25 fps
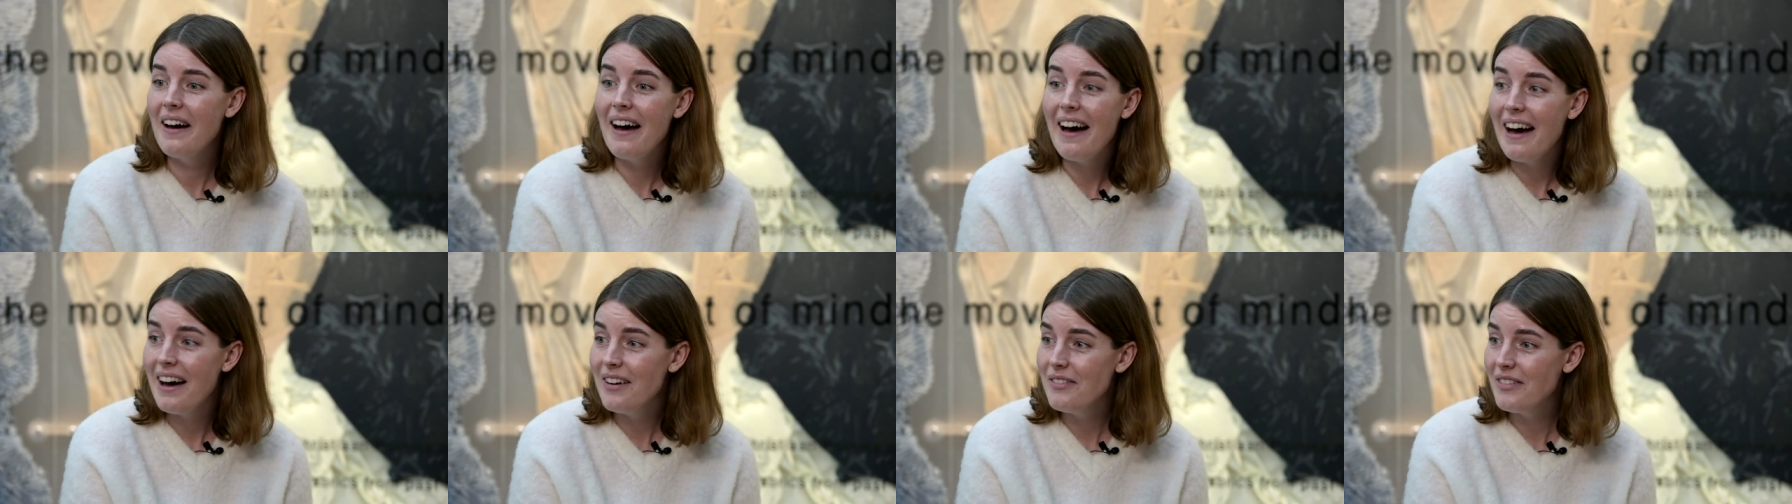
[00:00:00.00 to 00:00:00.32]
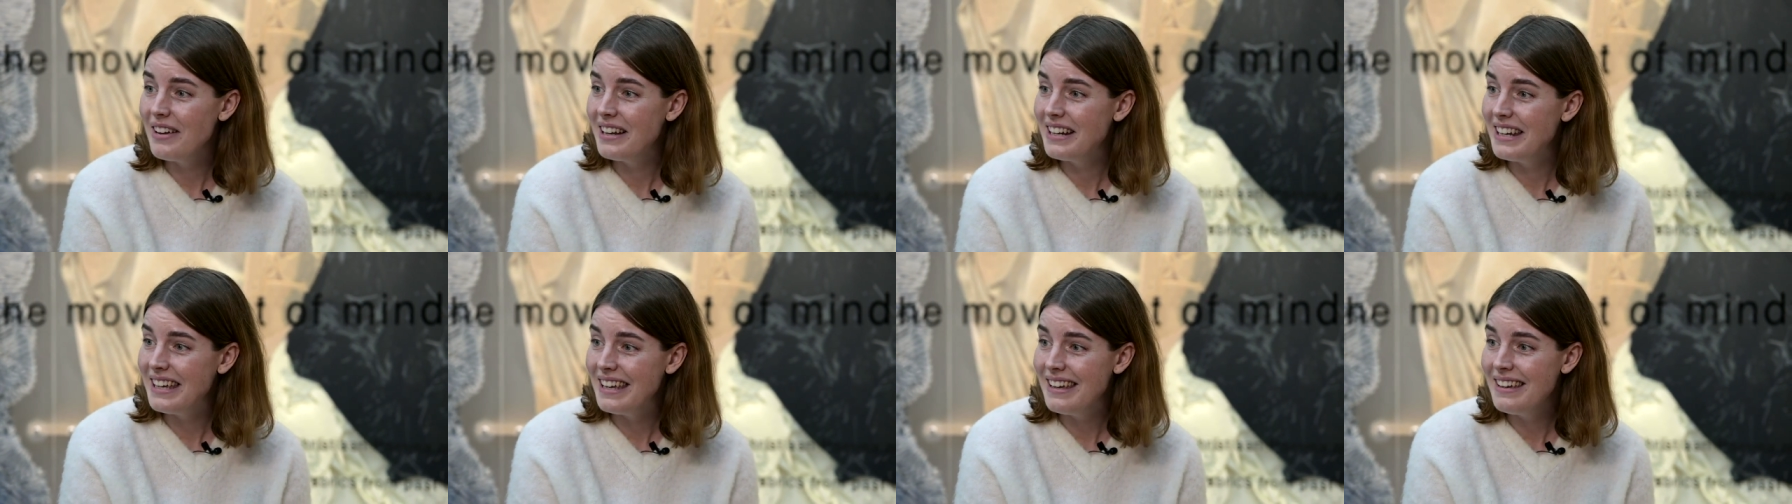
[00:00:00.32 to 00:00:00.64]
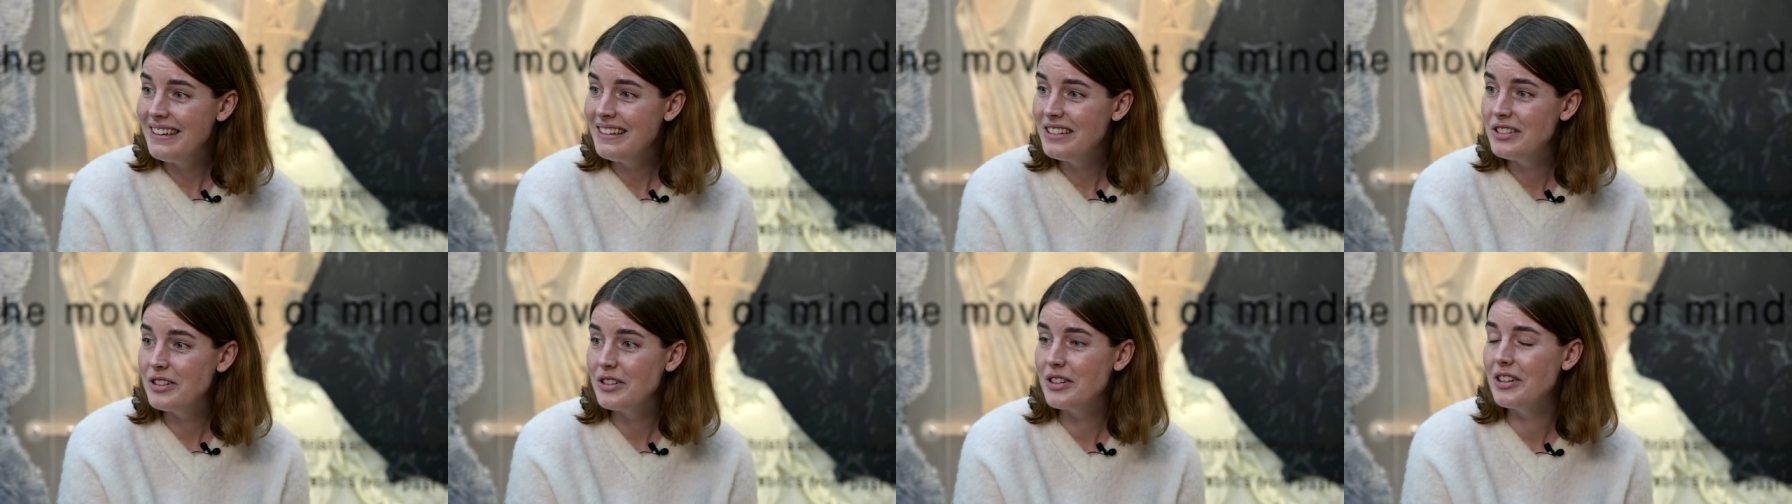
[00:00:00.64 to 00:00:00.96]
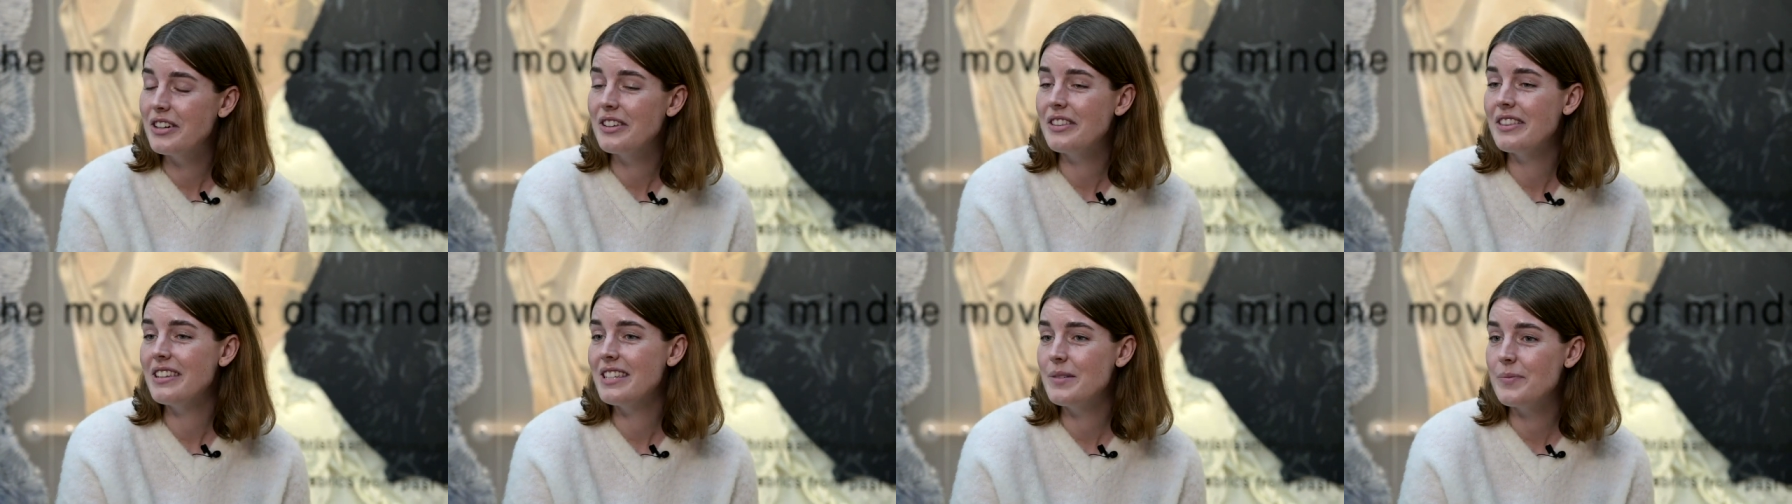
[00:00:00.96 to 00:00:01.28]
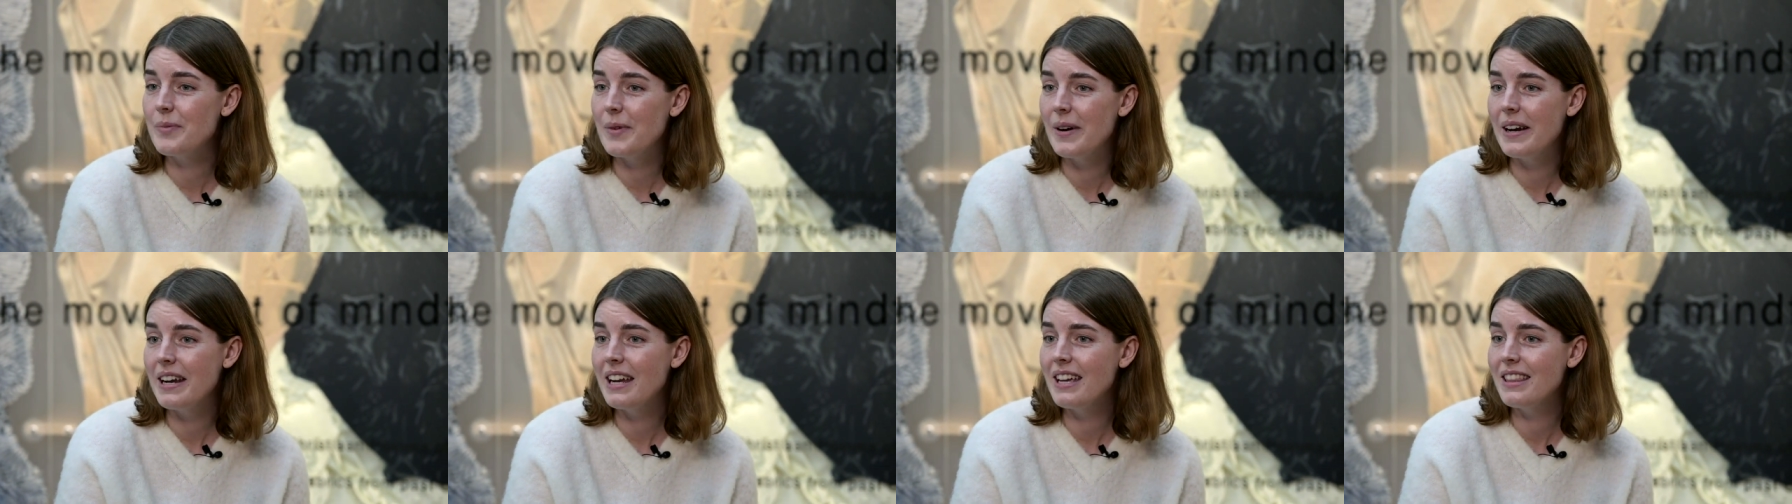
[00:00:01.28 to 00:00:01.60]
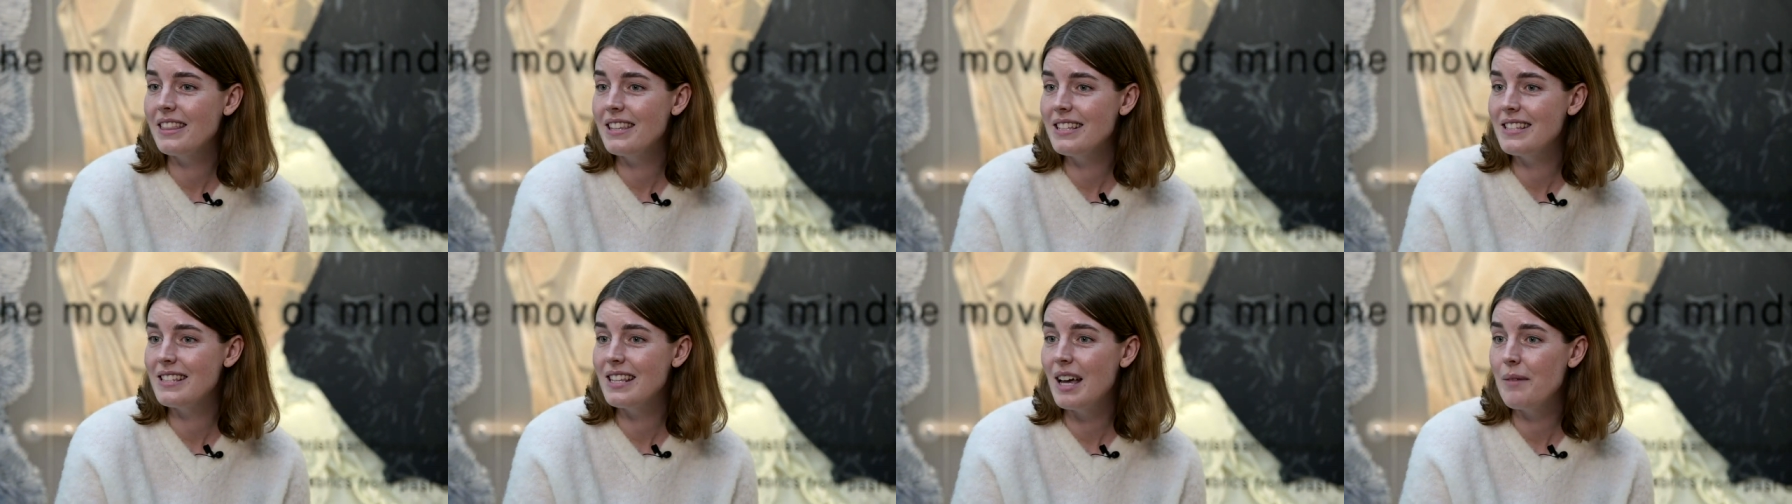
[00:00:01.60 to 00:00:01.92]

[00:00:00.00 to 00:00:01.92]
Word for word: have any during the spring and the